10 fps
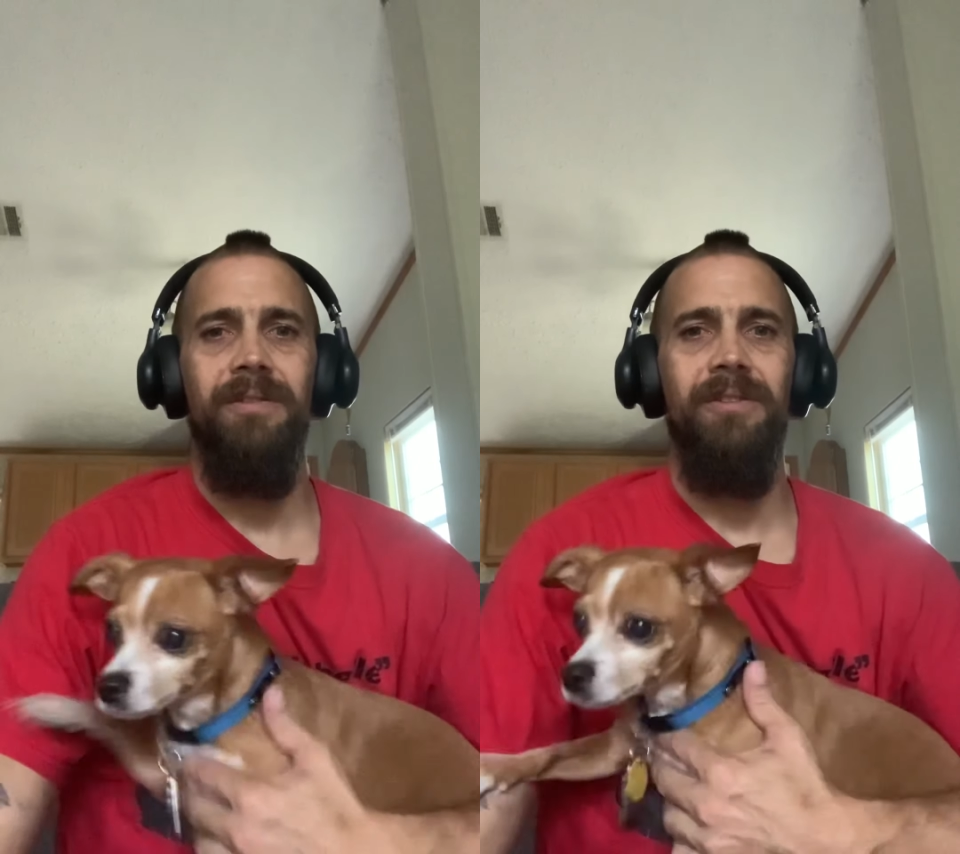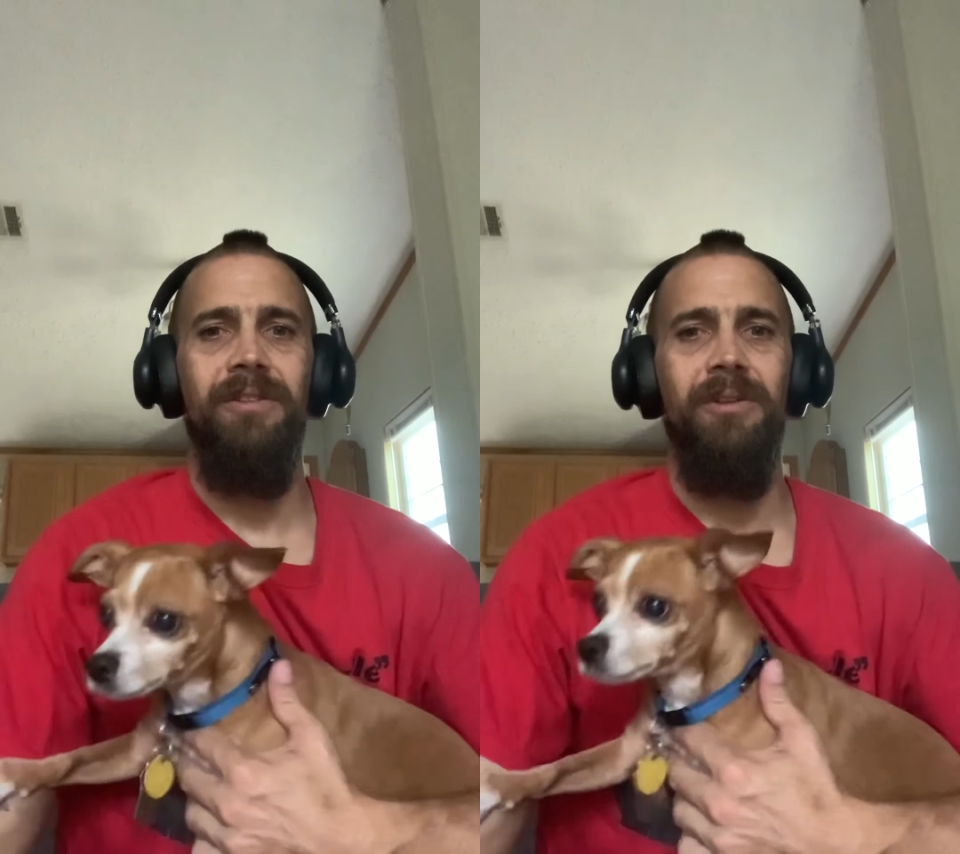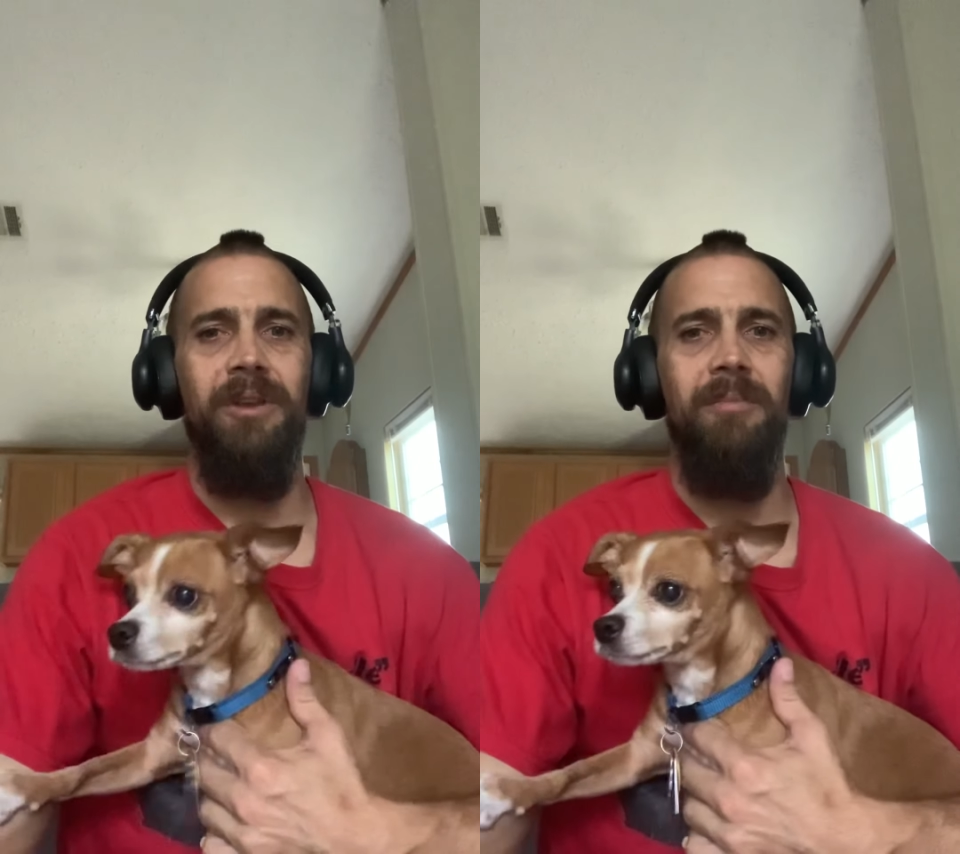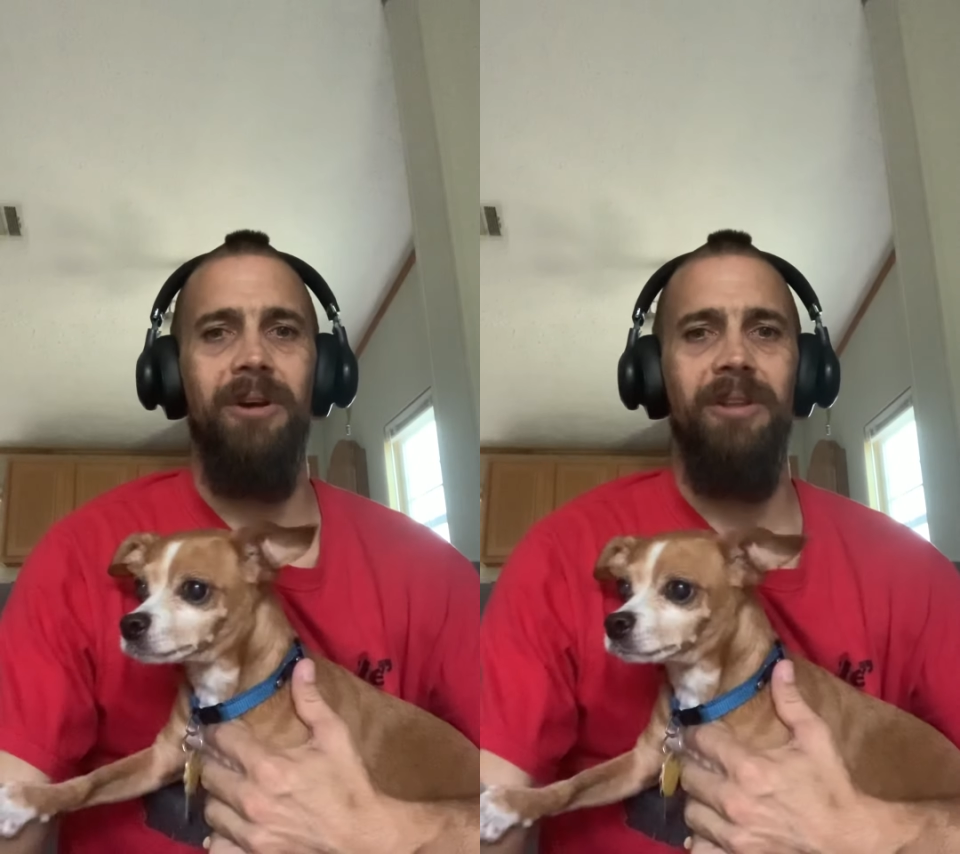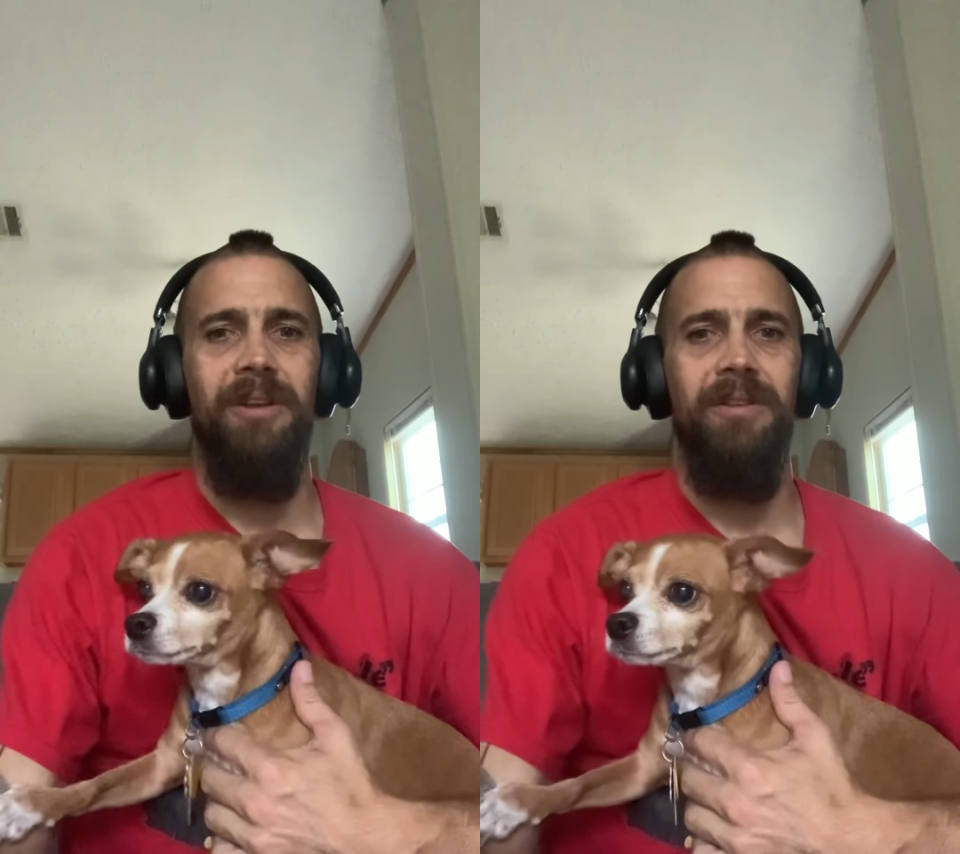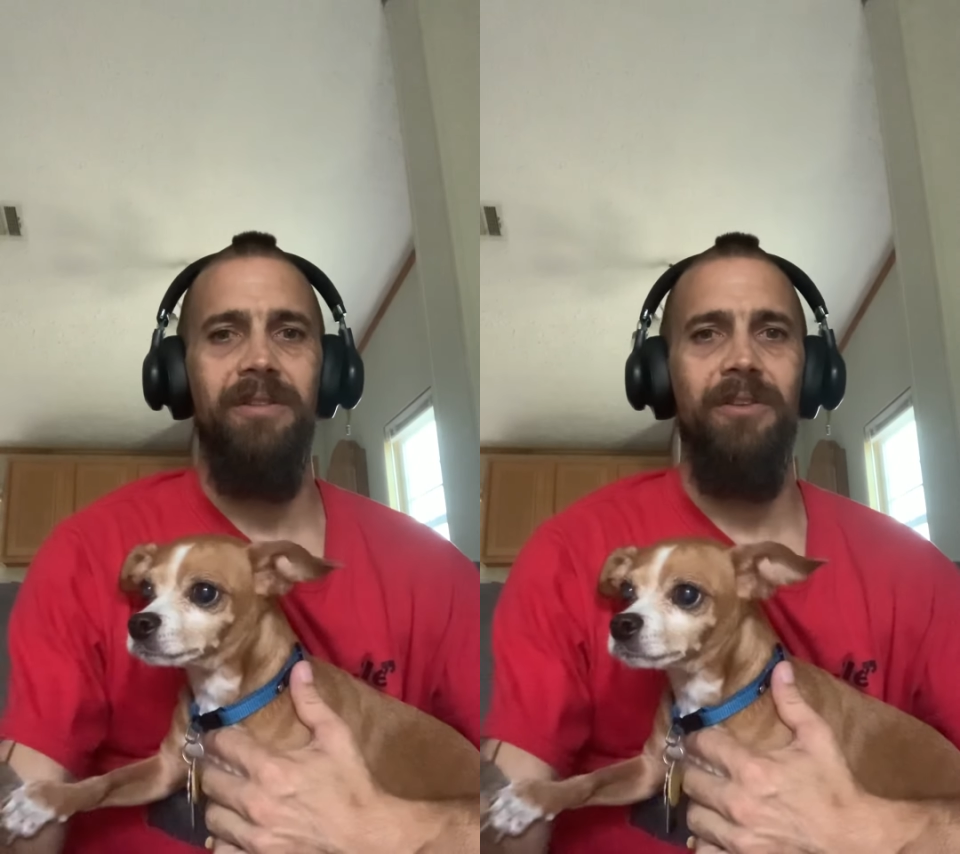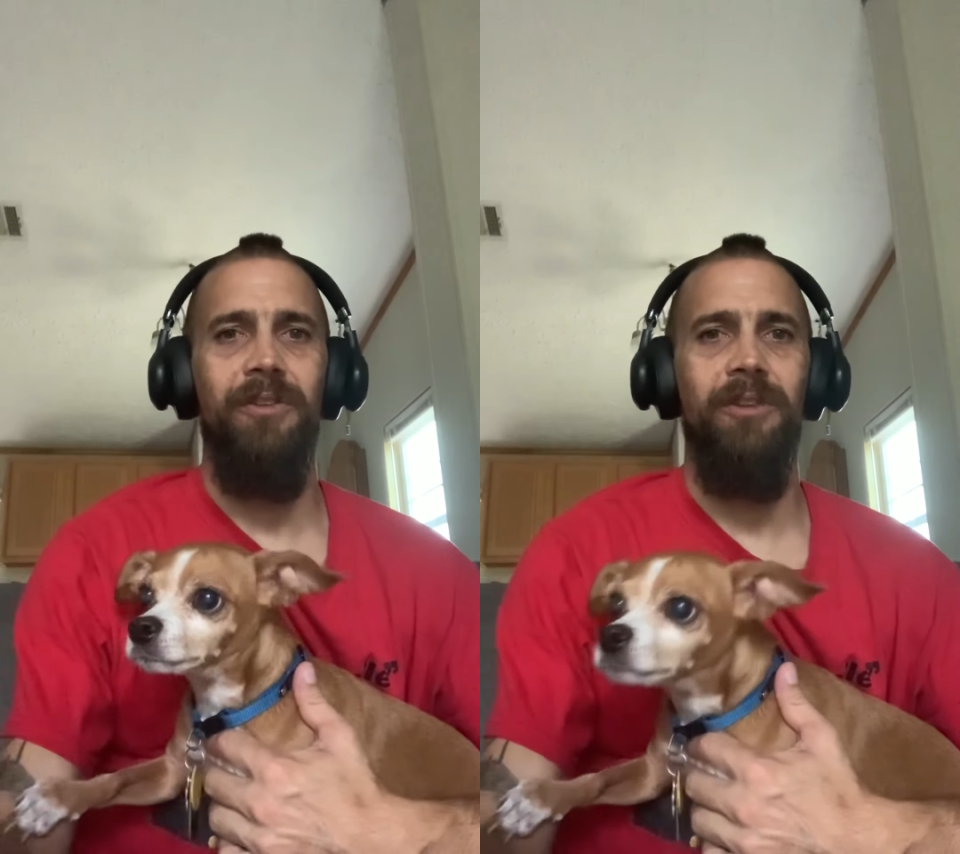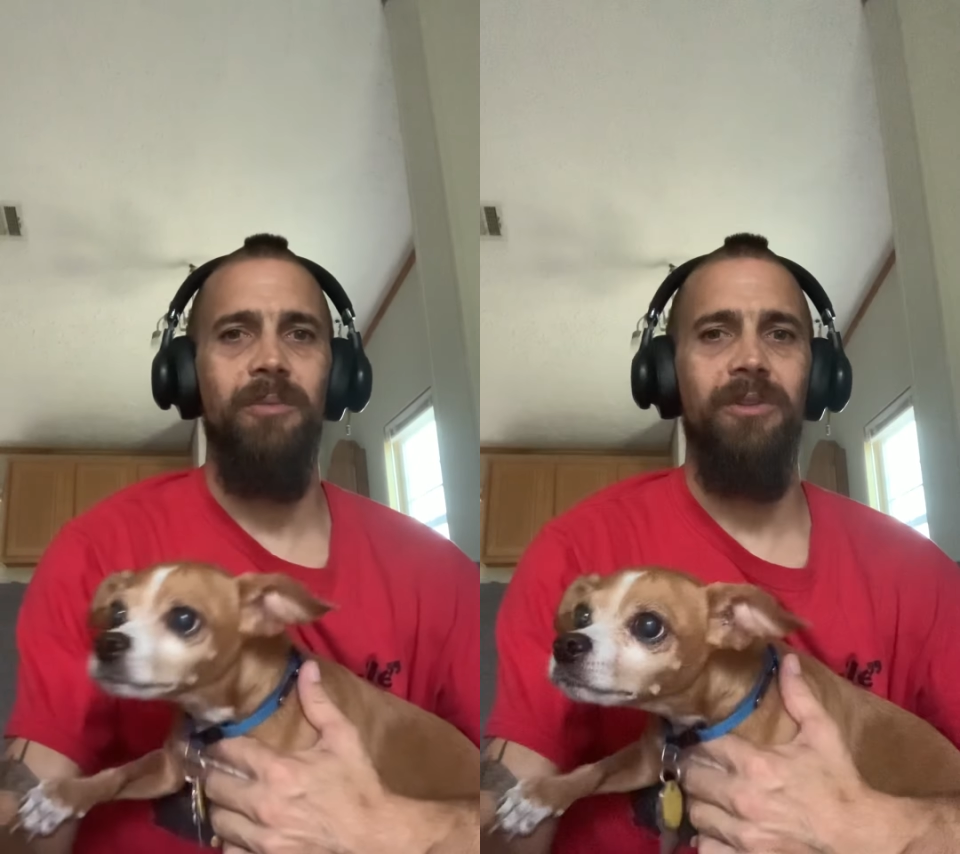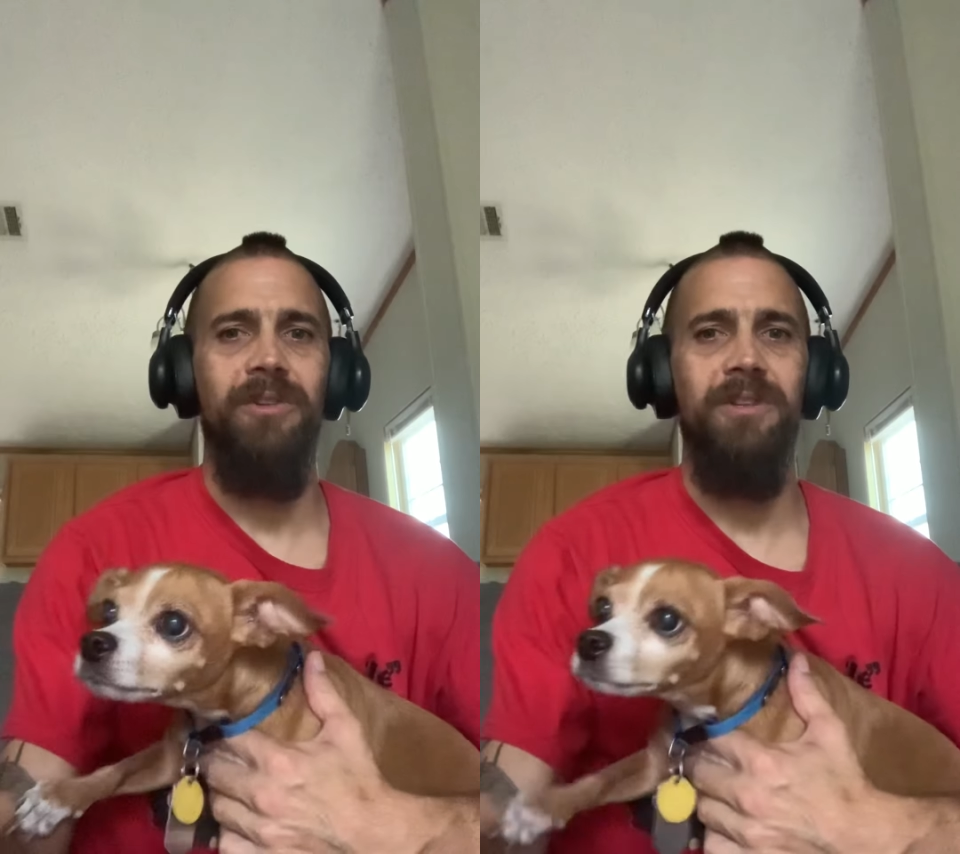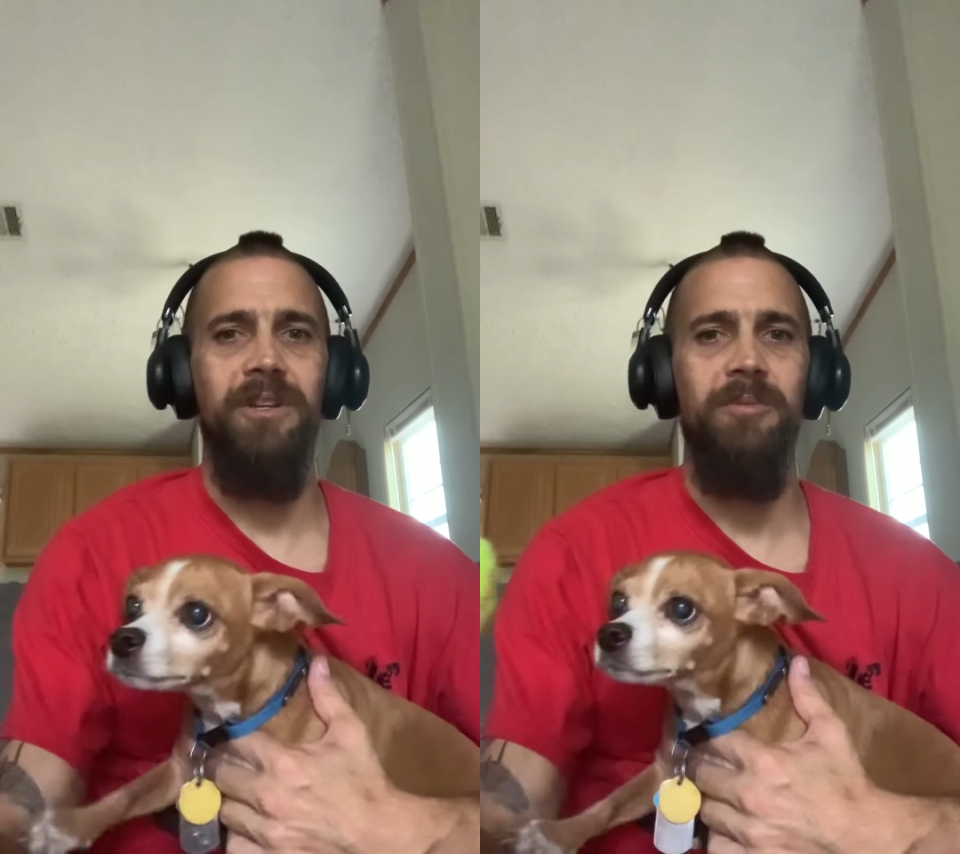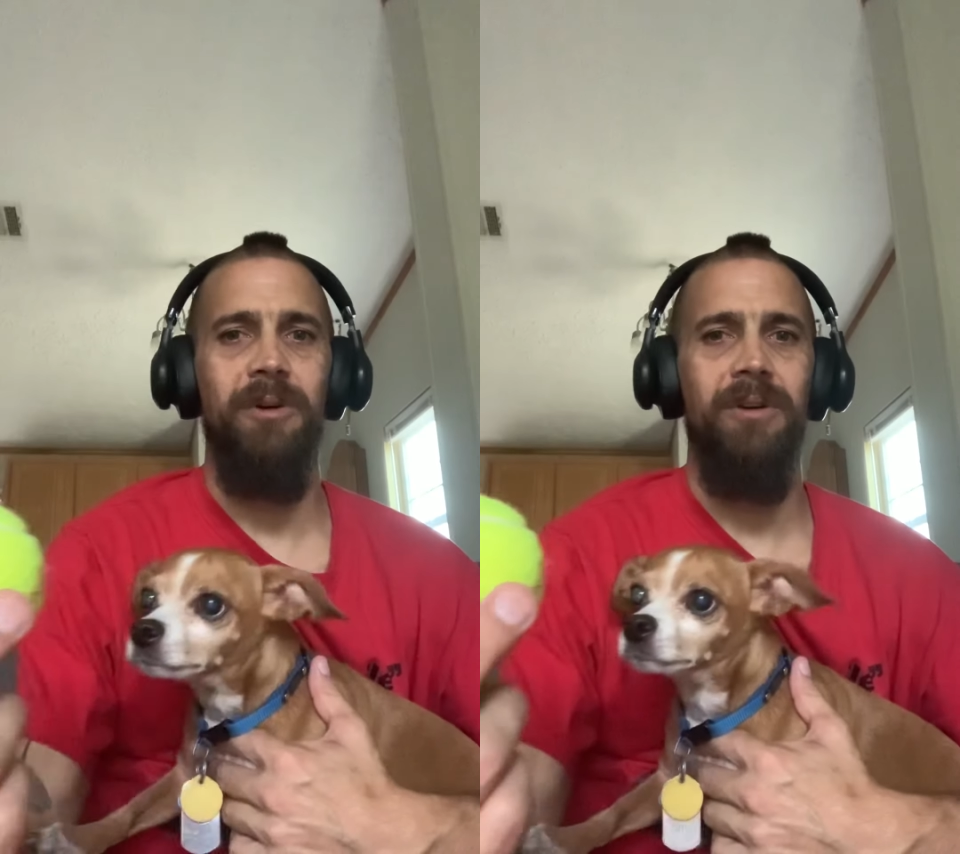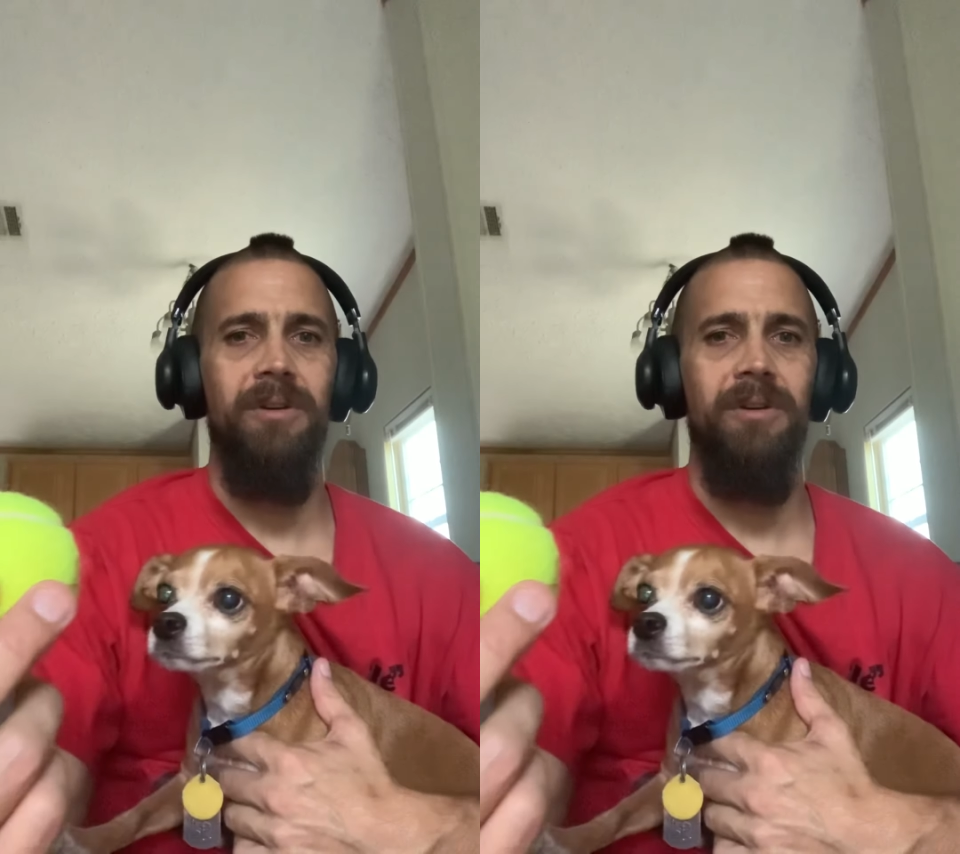See, look at Marley. This is him with his tennis ball.